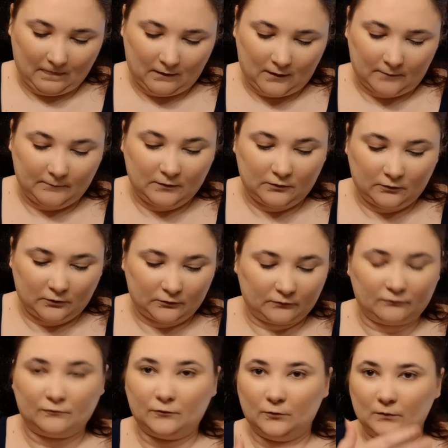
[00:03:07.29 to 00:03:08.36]
I mean, you're going to
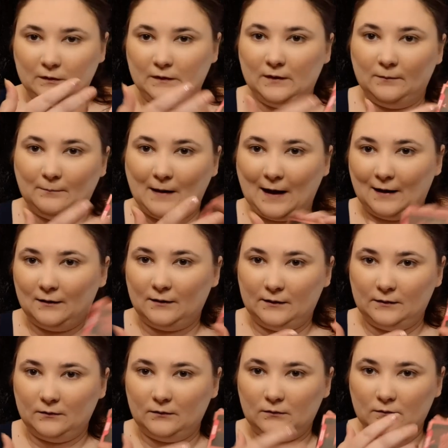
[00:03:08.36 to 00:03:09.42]
ruin the palette